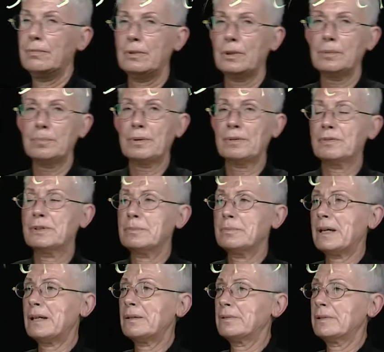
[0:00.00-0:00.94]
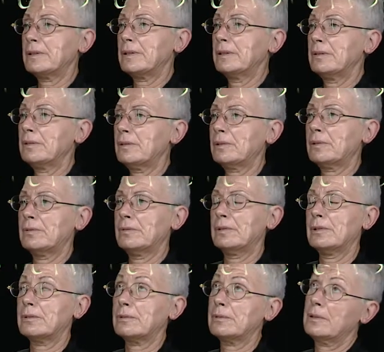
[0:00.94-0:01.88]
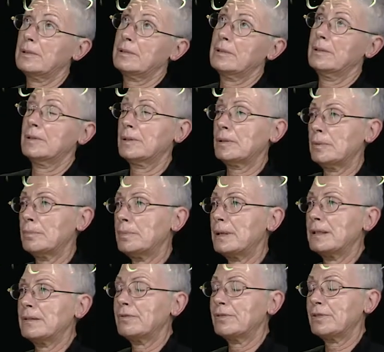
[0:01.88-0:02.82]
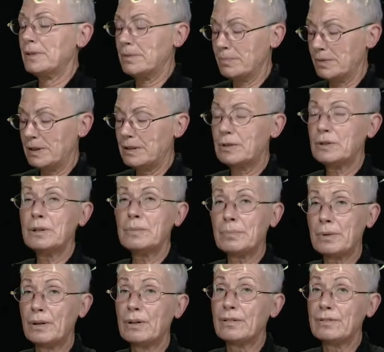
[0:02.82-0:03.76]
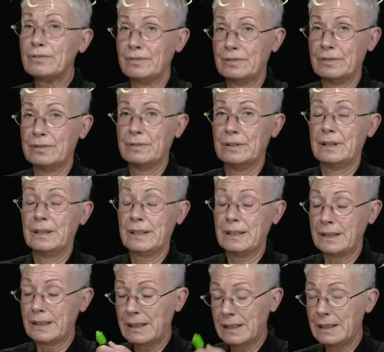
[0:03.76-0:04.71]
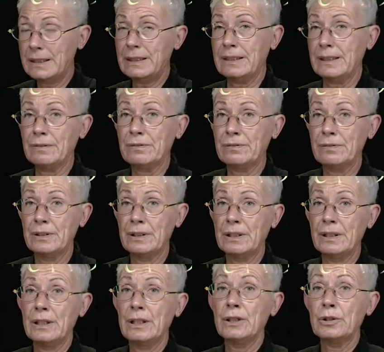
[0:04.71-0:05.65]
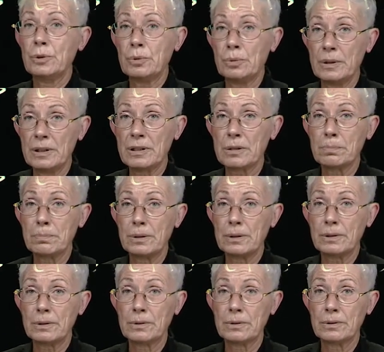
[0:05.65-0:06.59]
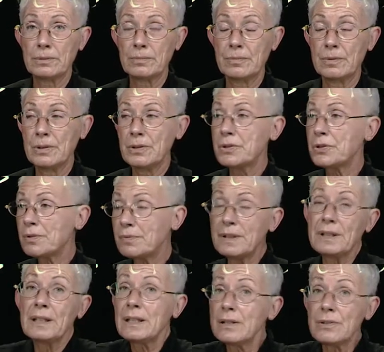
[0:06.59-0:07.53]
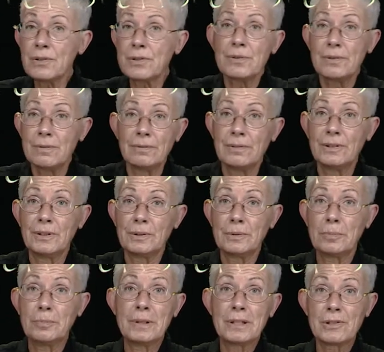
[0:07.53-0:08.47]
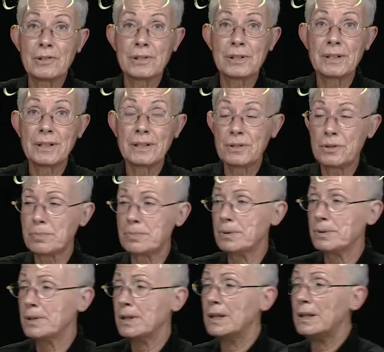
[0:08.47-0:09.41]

top of the mountain, or not the top, but from the top of a cliff to its bottom. So there is not much transport.